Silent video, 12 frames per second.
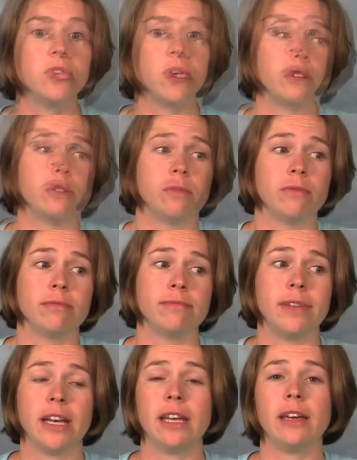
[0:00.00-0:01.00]
So
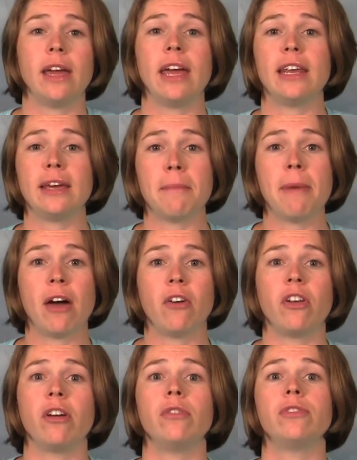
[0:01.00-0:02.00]
any
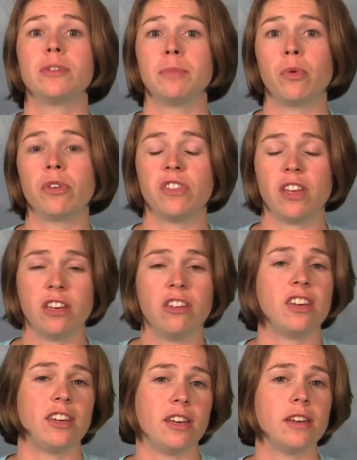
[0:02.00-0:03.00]
amount of support that
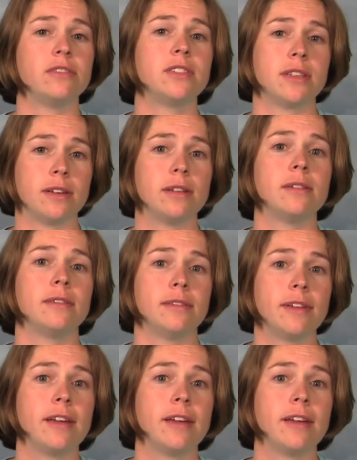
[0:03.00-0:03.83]
you can give to